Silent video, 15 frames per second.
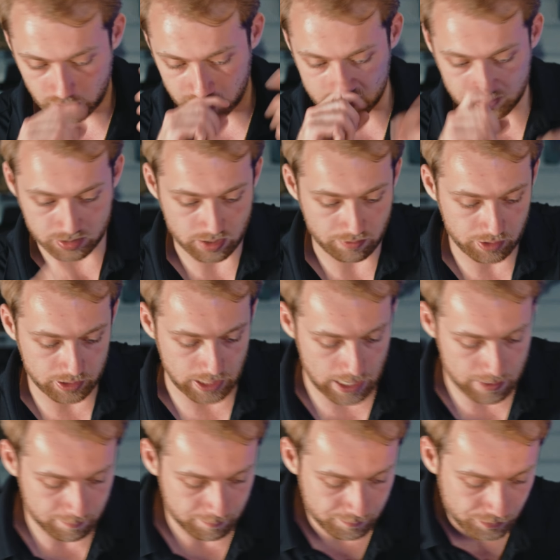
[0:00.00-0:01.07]
some stuff like
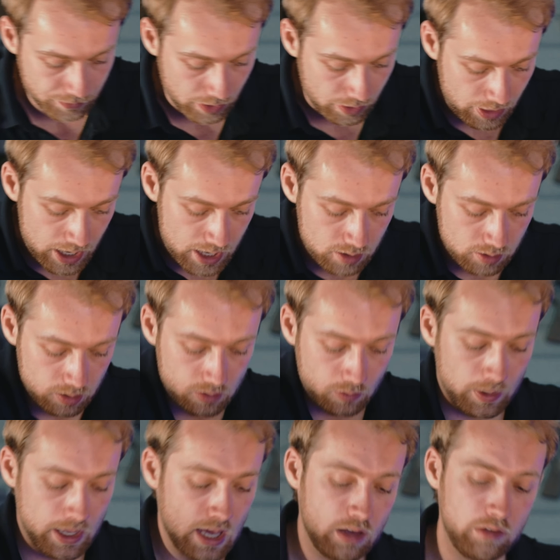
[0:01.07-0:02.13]
that. Then
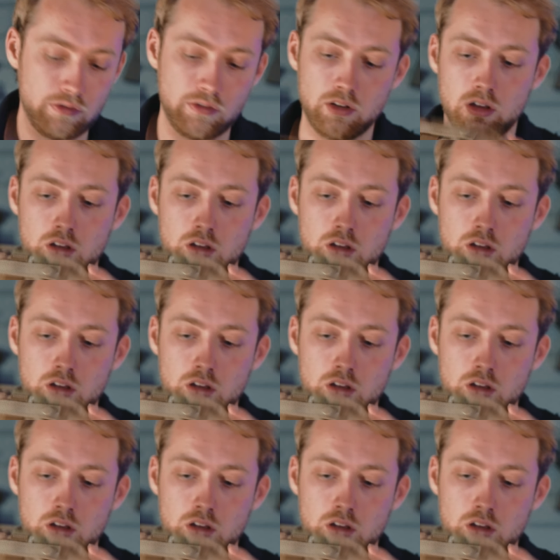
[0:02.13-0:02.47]
we have